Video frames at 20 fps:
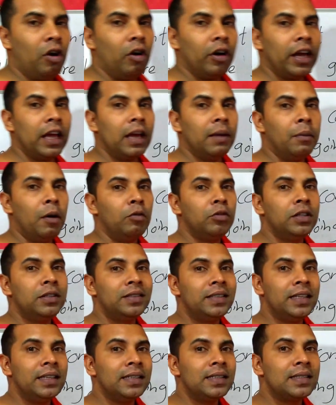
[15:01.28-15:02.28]
talking about the
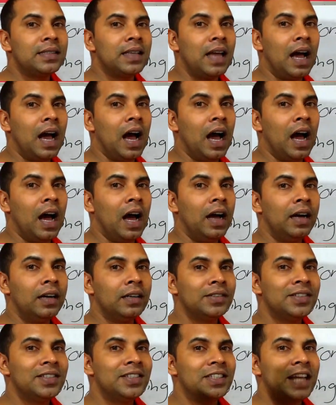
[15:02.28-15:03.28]
things are
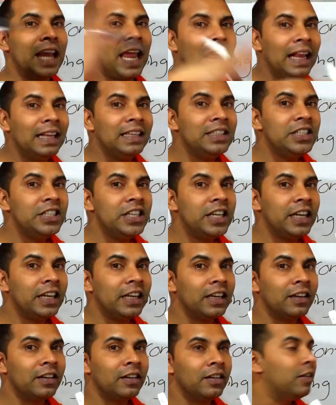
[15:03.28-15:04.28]

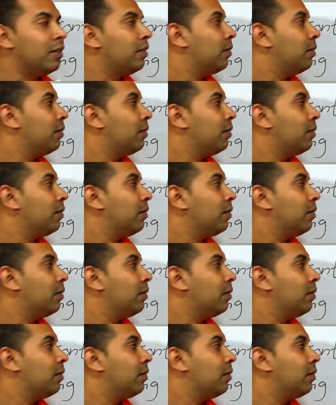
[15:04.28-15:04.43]
changing